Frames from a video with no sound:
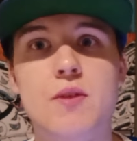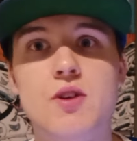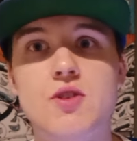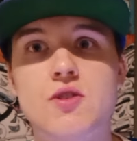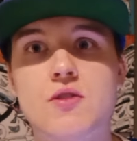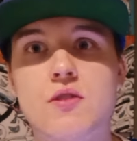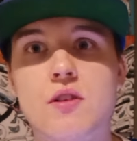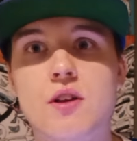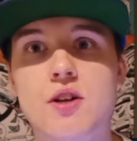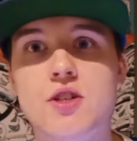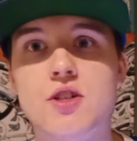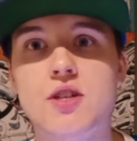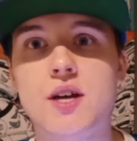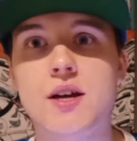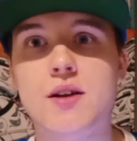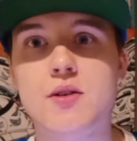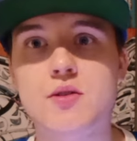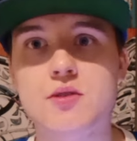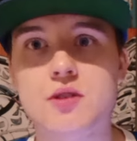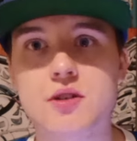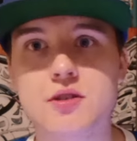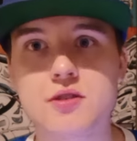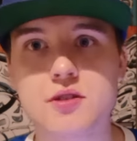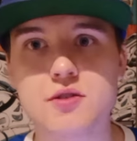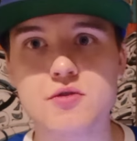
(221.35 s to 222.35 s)
Make sure to like, share, and
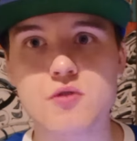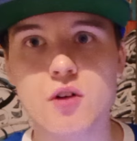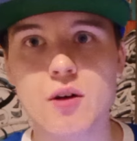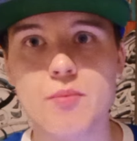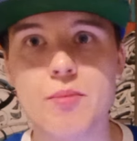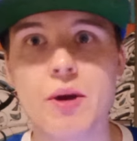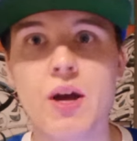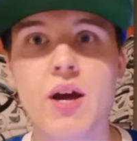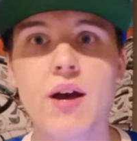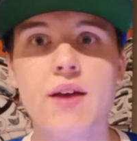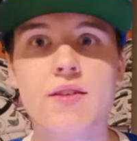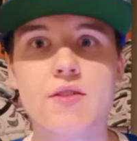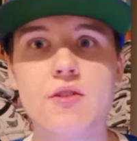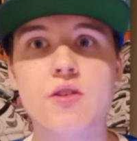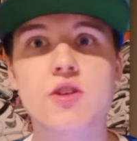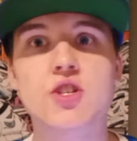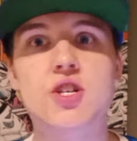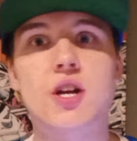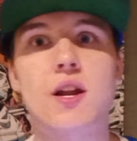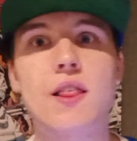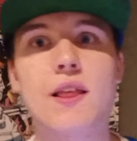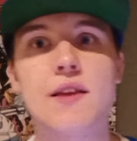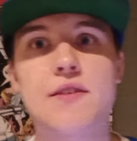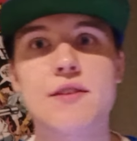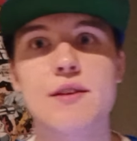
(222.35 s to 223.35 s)
also subscribe to the
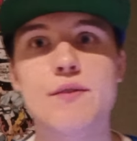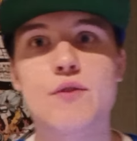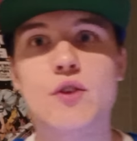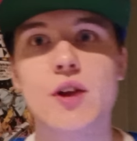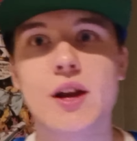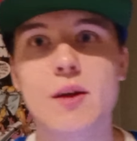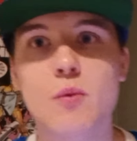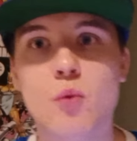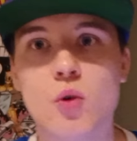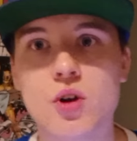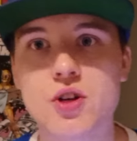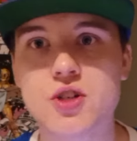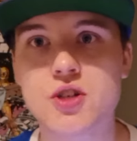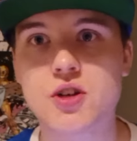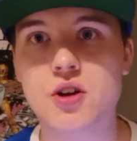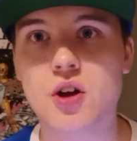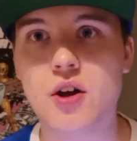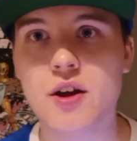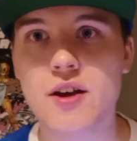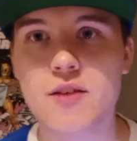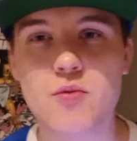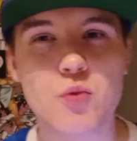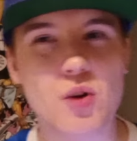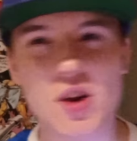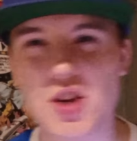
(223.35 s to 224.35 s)
channel. Let's see if we can hit 100
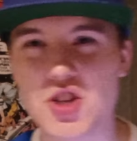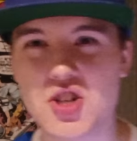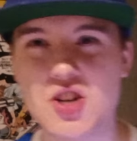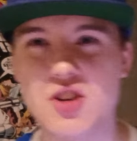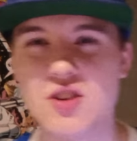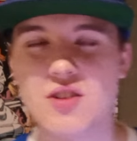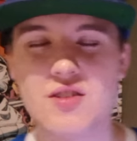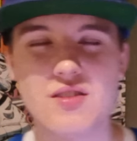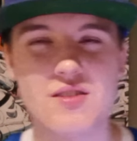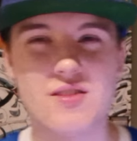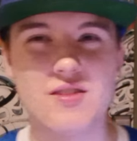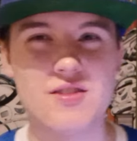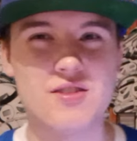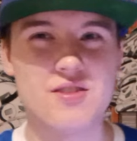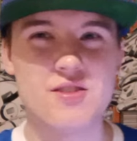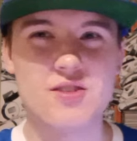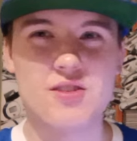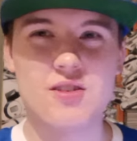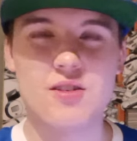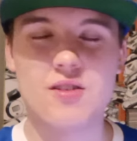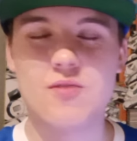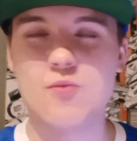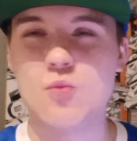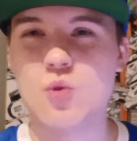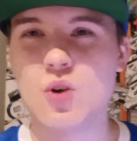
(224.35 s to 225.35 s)
likes, 100
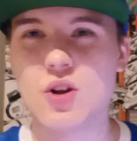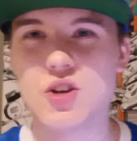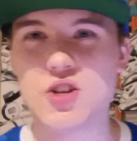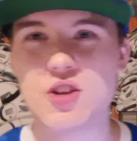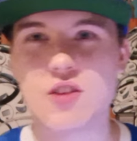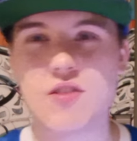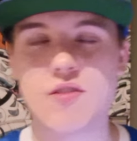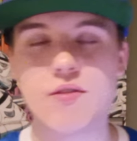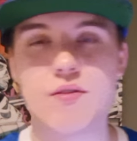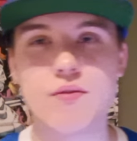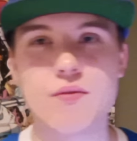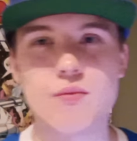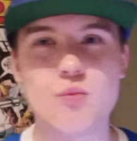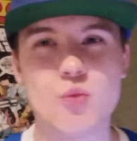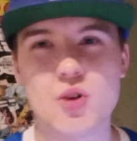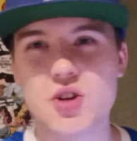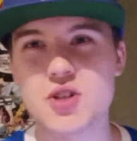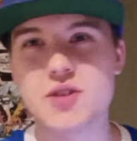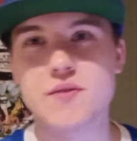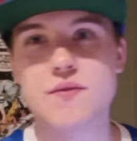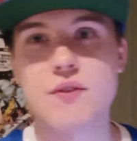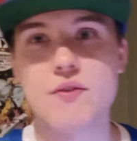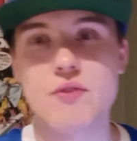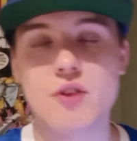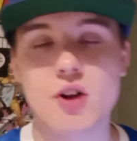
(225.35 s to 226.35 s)
to
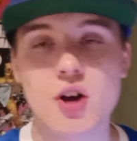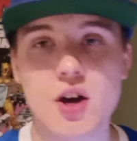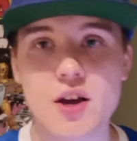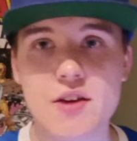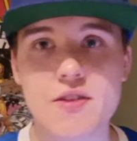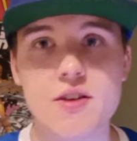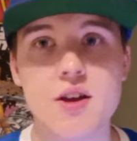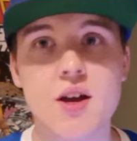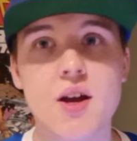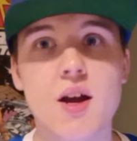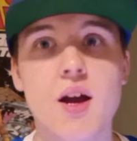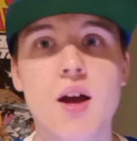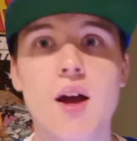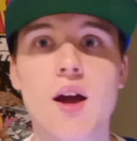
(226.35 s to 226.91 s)
150 likes.